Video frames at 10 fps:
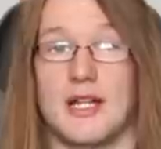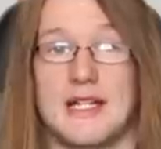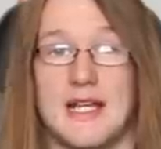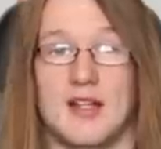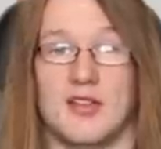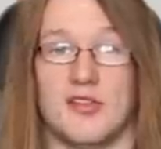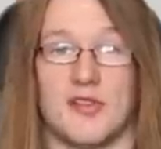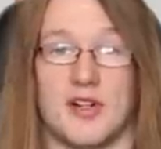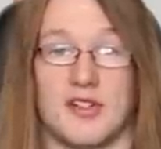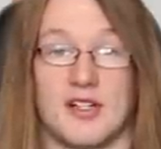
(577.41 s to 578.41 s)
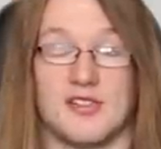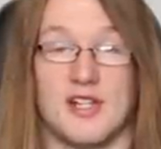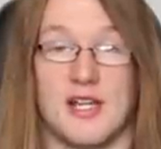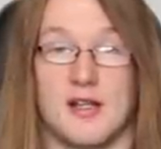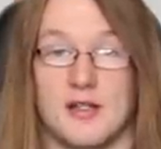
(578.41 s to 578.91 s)
any ads as far as I can
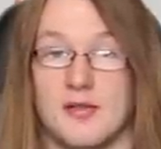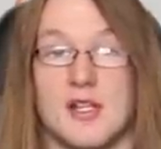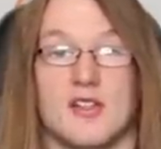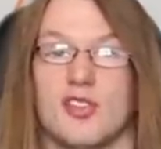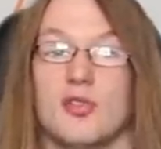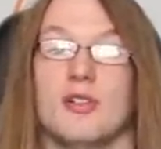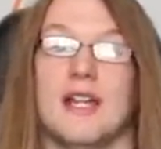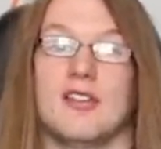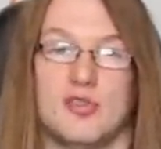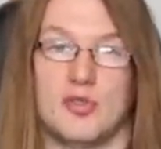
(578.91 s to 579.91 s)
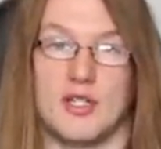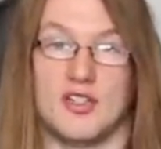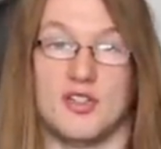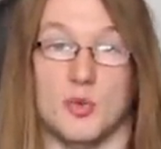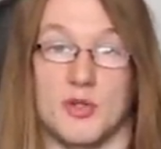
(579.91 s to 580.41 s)
tell and certainly has nothing
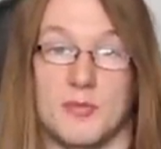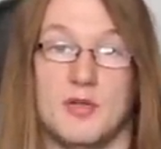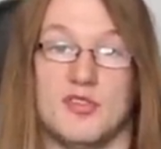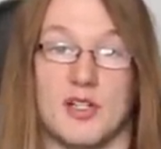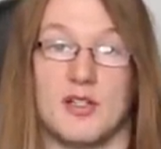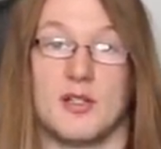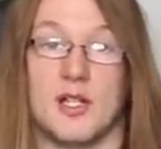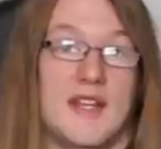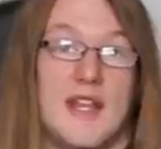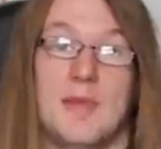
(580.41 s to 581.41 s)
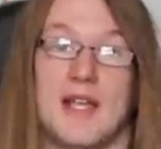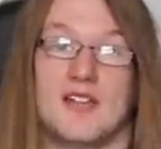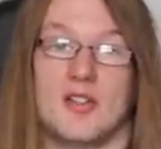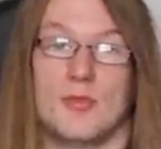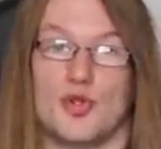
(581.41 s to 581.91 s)
to do with music. And they
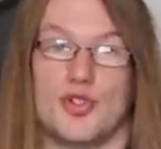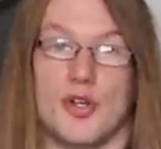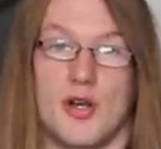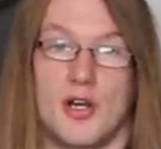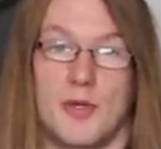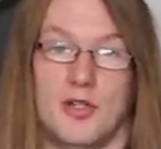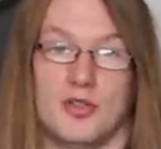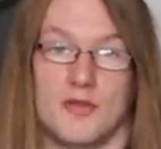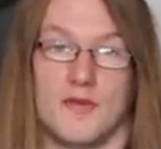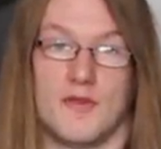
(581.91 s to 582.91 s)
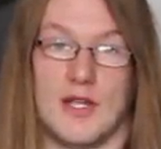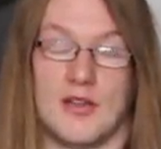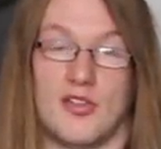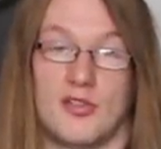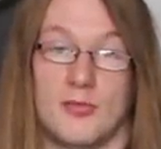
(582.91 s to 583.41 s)
painted a much darker picture of
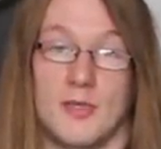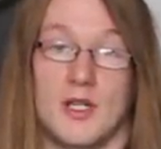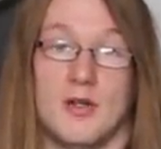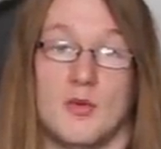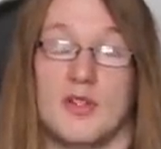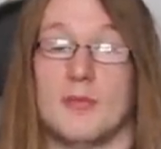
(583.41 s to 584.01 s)
events with